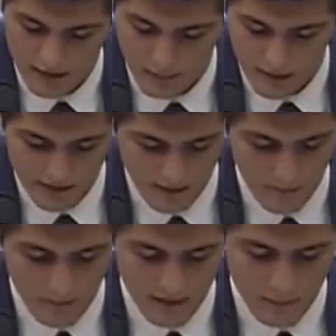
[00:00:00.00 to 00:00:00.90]
My father,
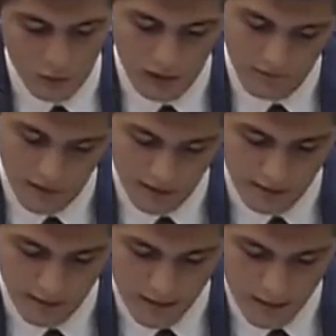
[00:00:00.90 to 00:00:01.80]
Nizar Zakka, was
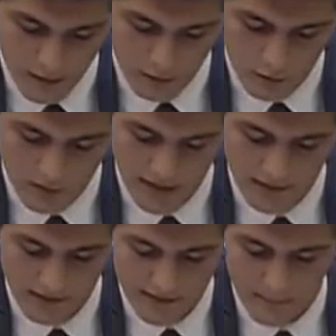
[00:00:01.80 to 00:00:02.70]
invited by
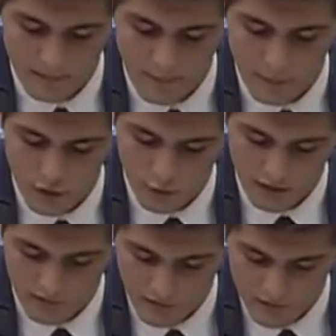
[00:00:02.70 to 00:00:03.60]
Iranian Vice
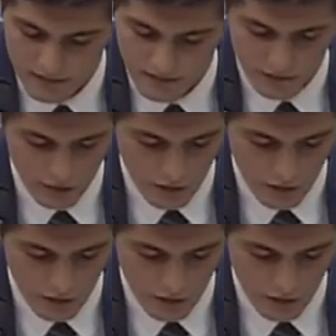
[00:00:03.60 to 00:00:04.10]
President Mrs.